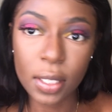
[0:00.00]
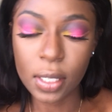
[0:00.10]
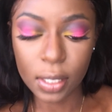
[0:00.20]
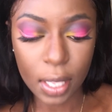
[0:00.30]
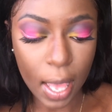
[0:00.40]
this
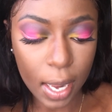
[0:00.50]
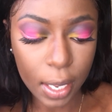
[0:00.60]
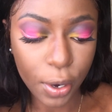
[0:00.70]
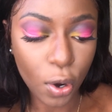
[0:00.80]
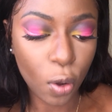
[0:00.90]
is the
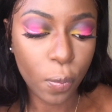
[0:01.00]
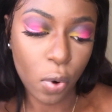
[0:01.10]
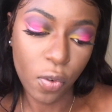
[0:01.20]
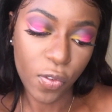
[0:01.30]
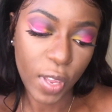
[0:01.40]
LA Girl
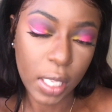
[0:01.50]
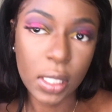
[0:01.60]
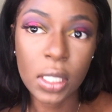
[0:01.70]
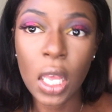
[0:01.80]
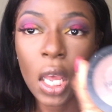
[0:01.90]
Pro
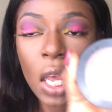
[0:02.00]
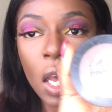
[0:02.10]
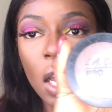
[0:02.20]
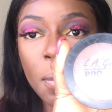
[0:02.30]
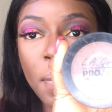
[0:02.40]
Face
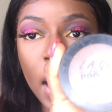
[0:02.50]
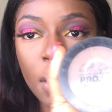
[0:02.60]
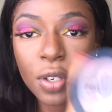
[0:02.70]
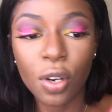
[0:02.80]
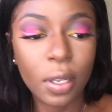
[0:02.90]

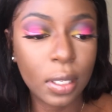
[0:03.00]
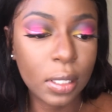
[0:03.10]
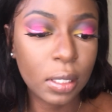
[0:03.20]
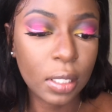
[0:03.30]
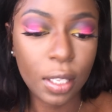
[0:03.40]
powder, and
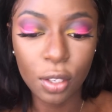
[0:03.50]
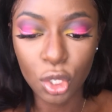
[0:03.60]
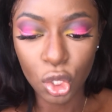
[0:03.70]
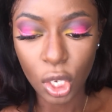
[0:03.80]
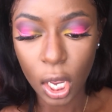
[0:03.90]
this is in the
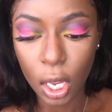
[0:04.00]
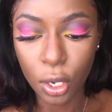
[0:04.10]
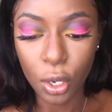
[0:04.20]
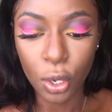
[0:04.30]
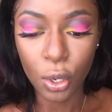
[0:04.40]
shade
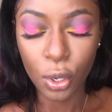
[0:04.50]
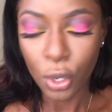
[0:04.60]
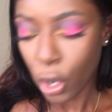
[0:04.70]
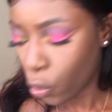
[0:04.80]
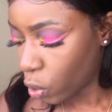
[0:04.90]

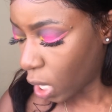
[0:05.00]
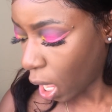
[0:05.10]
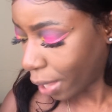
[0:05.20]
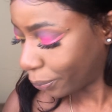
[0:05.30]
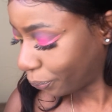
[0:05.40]

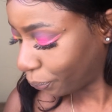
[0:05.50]
Coca.